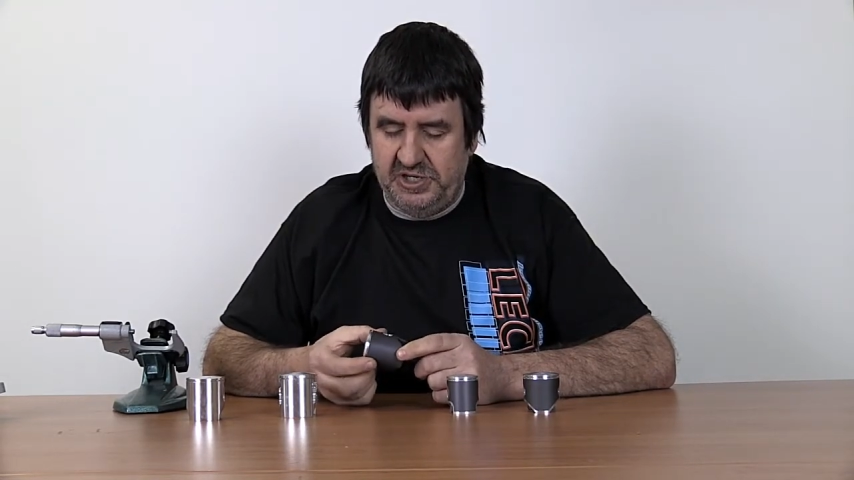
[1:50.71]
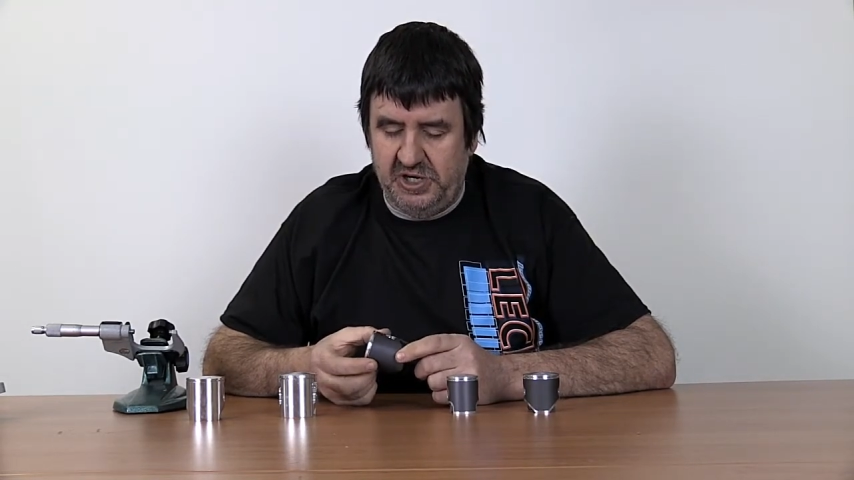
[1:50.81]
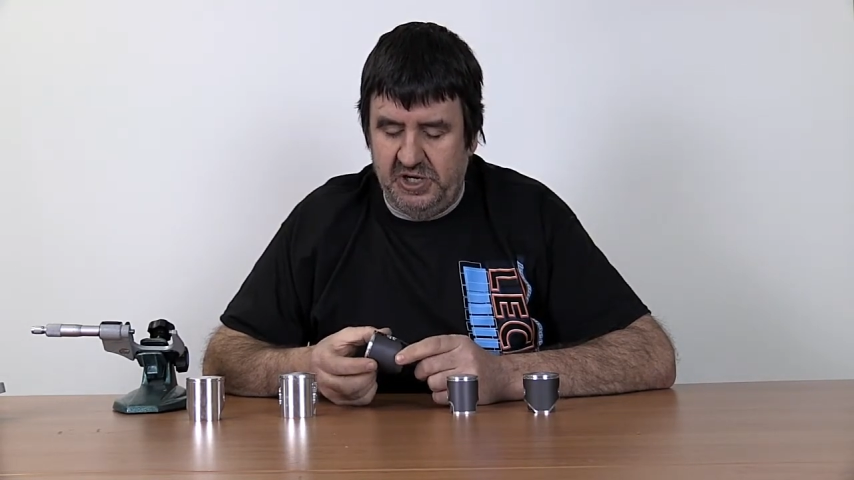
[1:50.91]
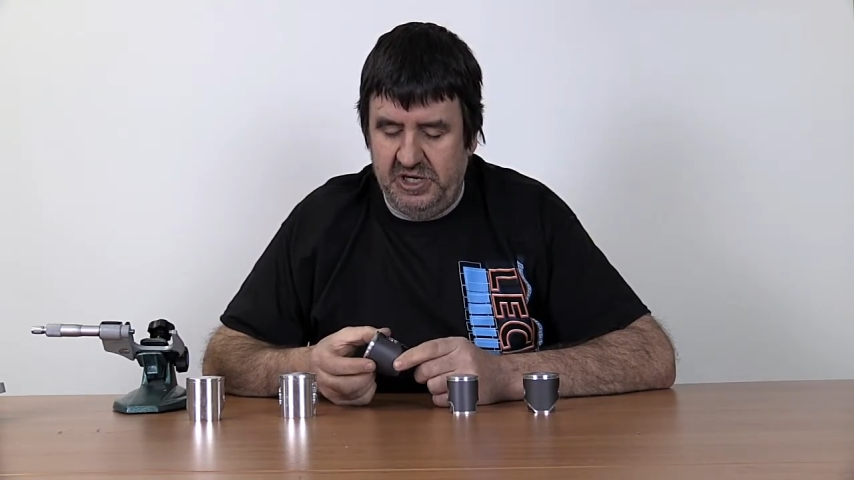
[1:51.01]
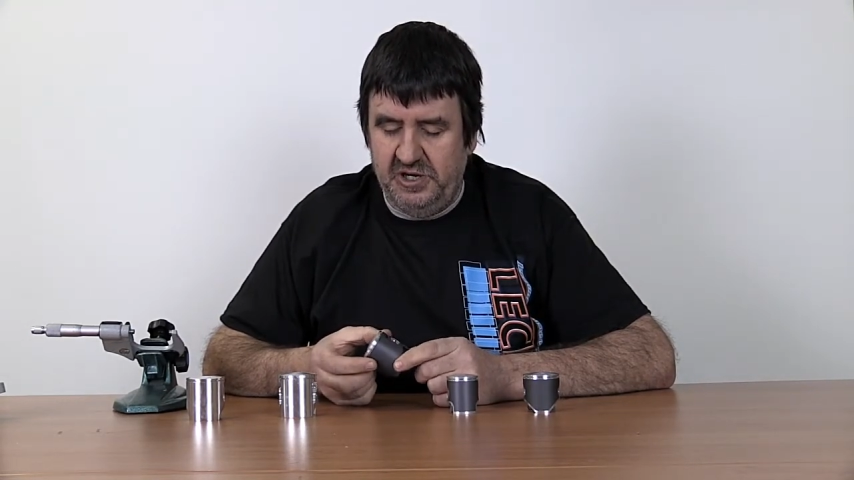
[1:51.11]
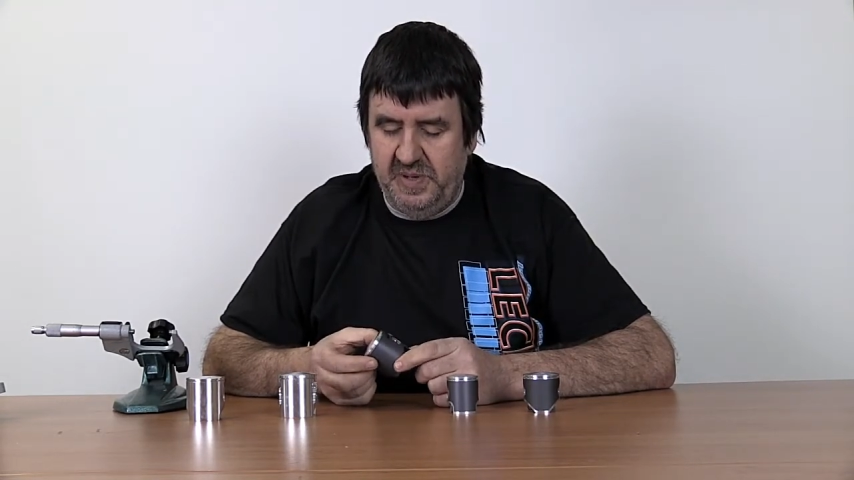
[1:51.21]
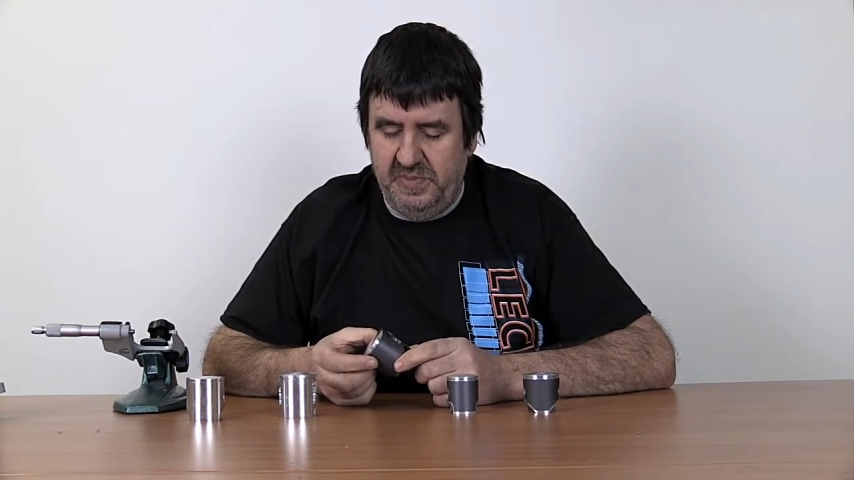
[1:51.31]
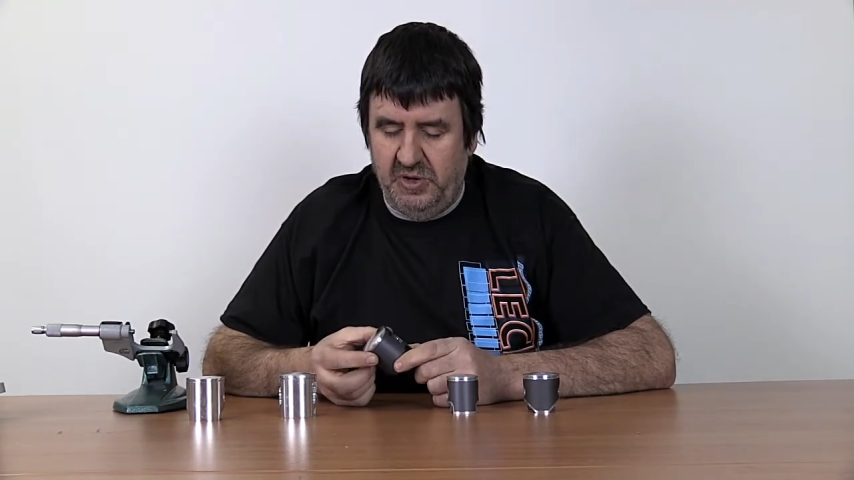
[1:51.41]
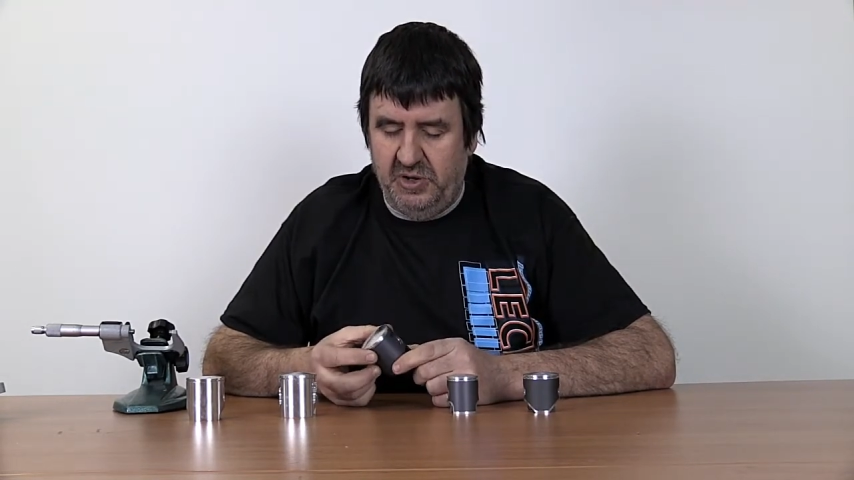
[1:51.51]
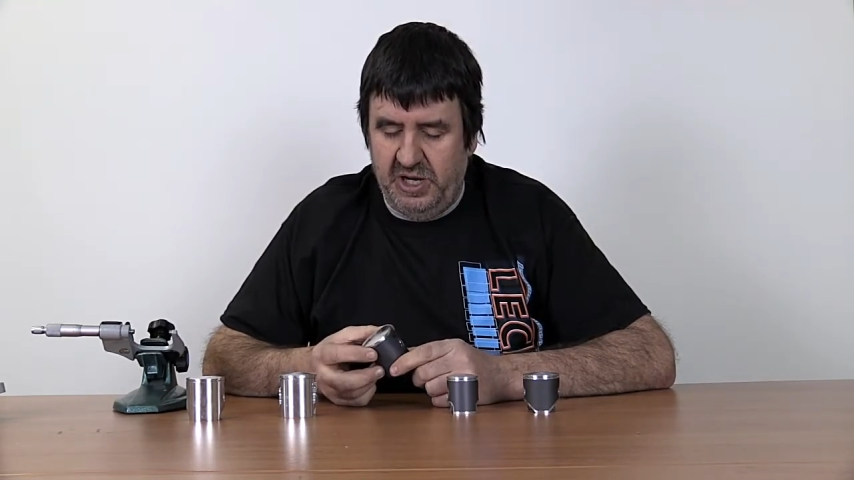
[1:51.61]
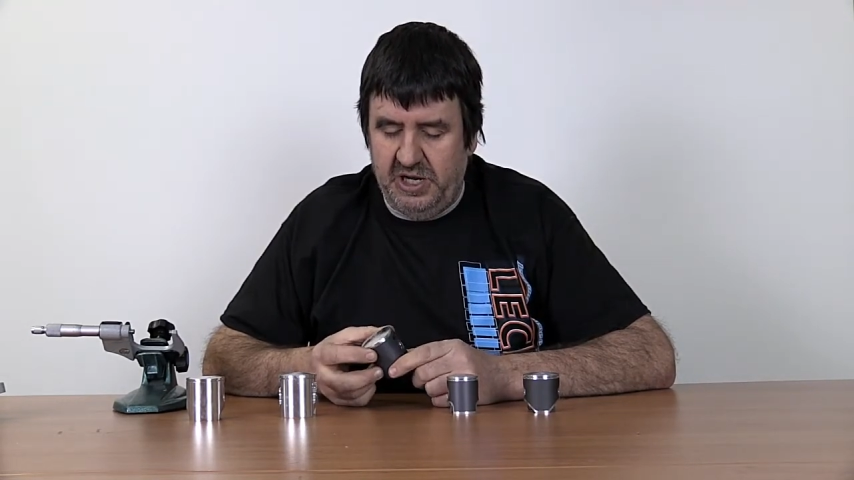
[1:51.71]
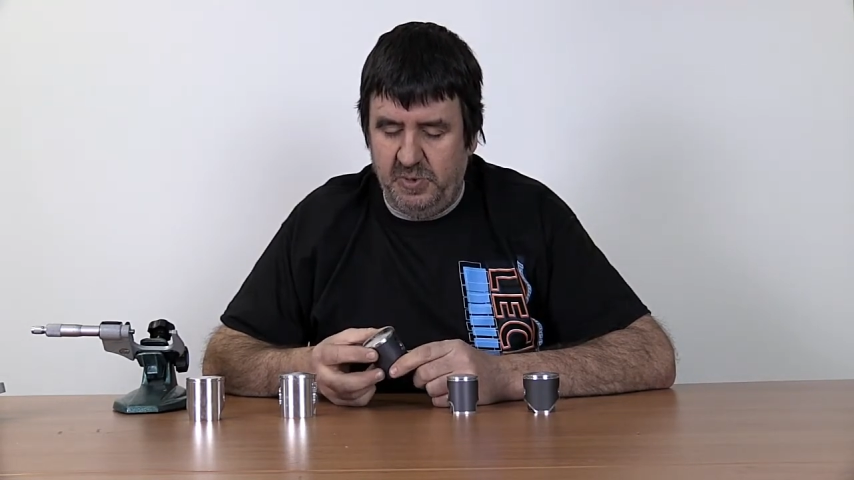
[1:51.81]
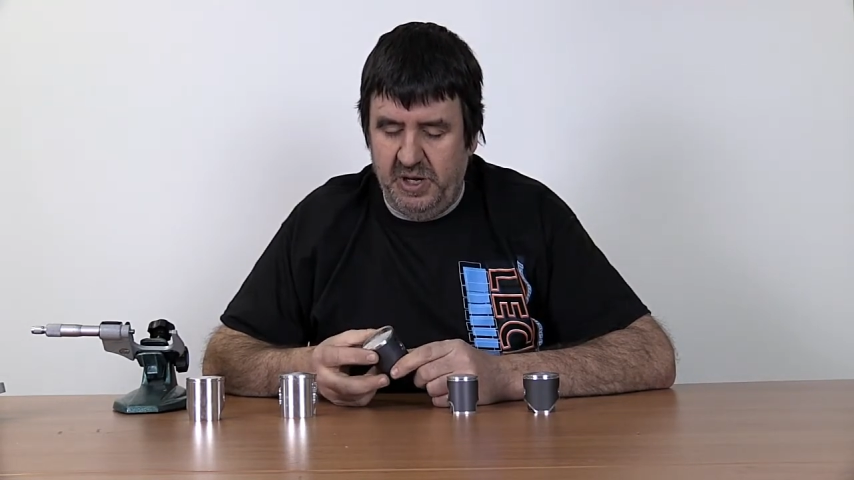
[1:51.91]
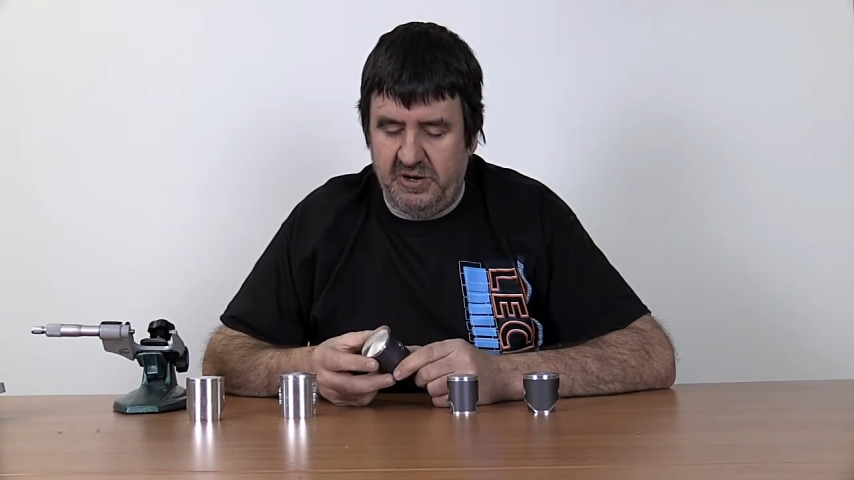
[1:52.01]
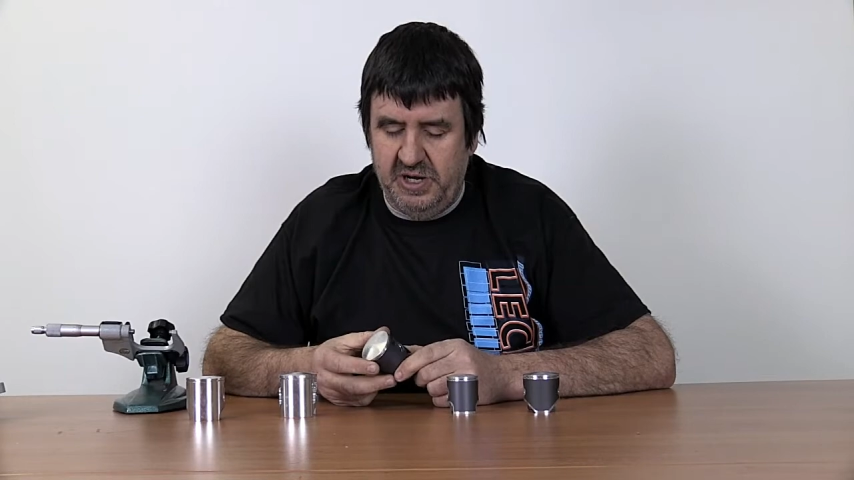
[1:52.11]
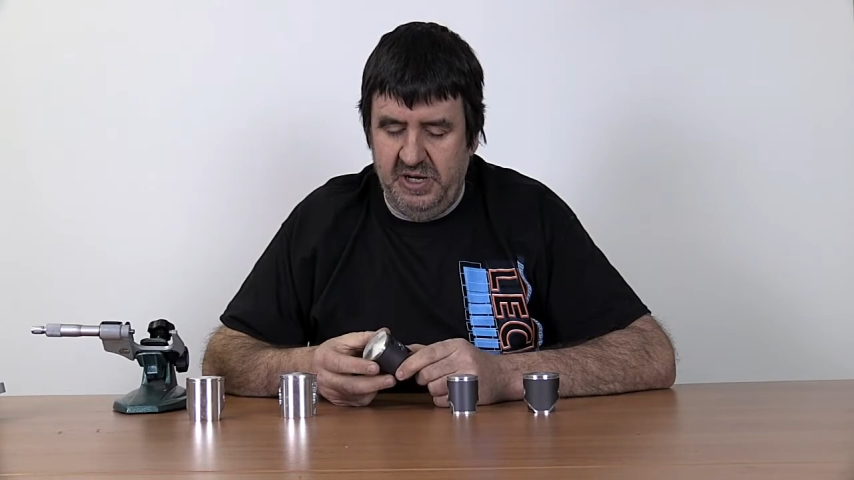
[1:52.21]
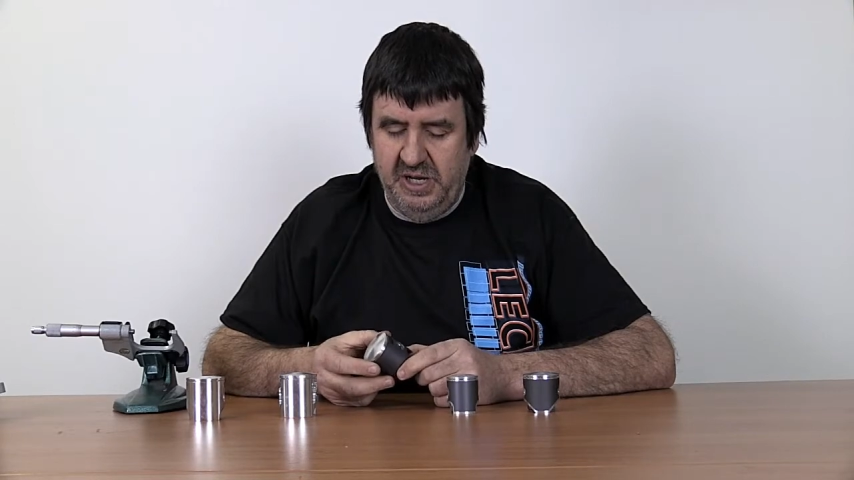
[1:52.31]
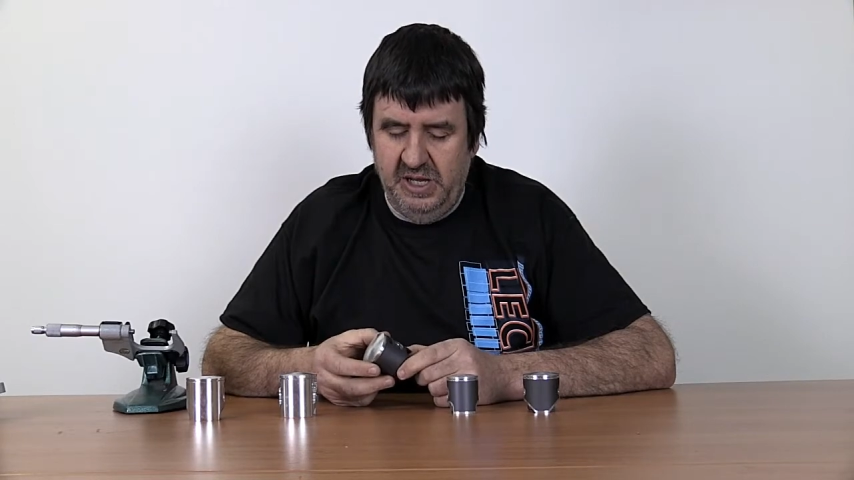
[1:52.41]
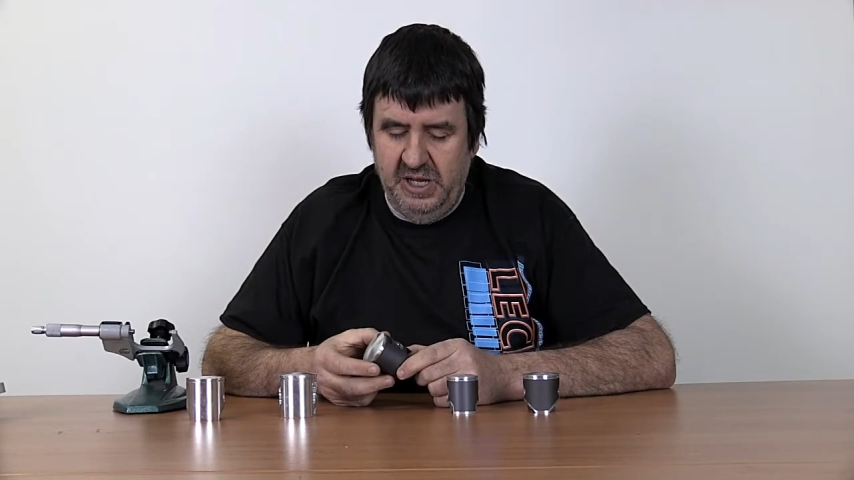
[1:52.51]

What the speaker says: So a little bit more hard wearing,